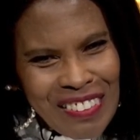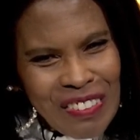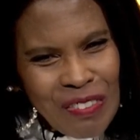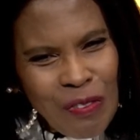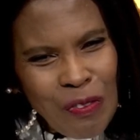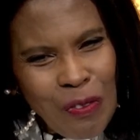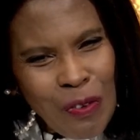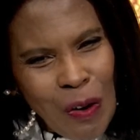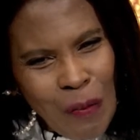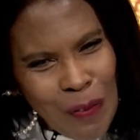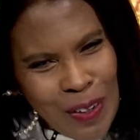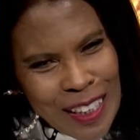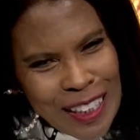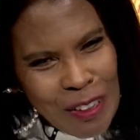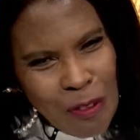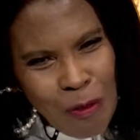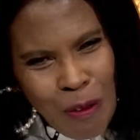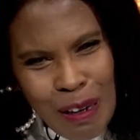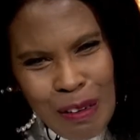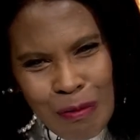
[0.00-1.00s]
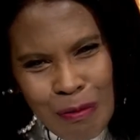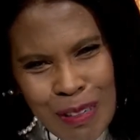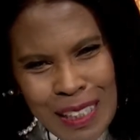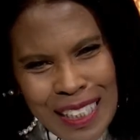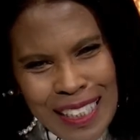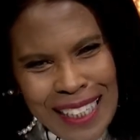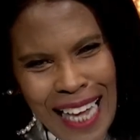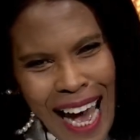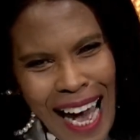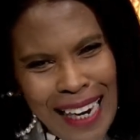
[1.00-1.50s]
What
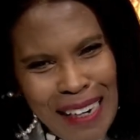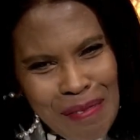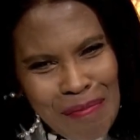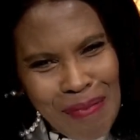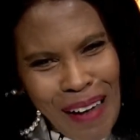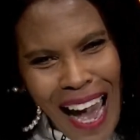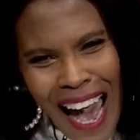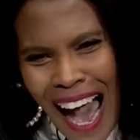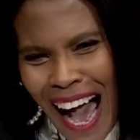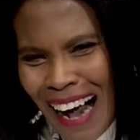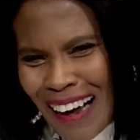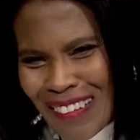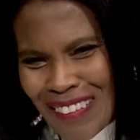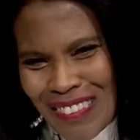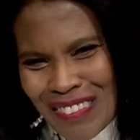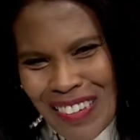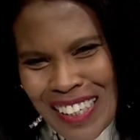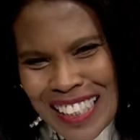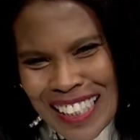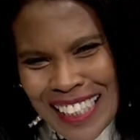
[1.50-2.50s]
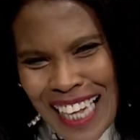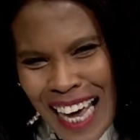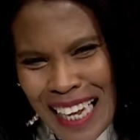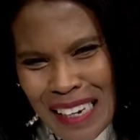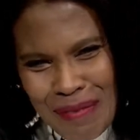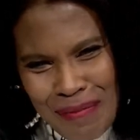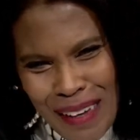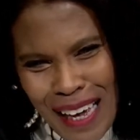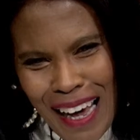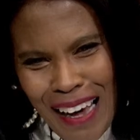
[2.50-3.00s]
was that about? What's that
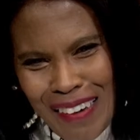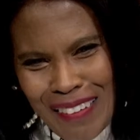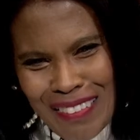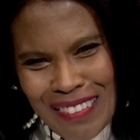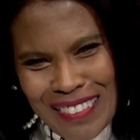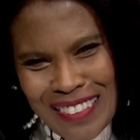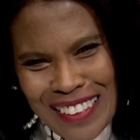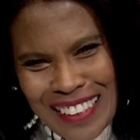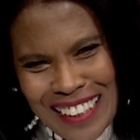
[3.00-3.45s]
about?